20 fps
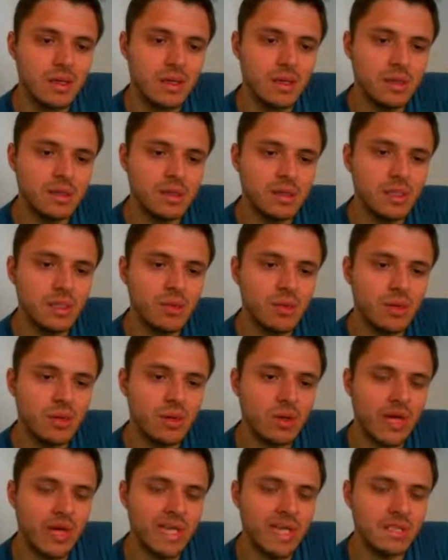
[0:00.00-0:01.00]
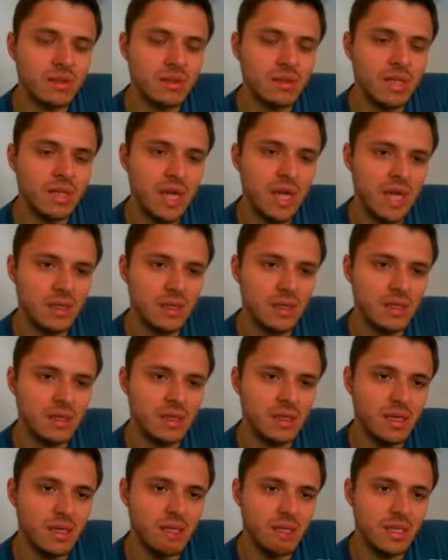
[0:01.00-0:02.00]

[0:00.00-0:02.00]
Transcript: since I'm not castled yet, if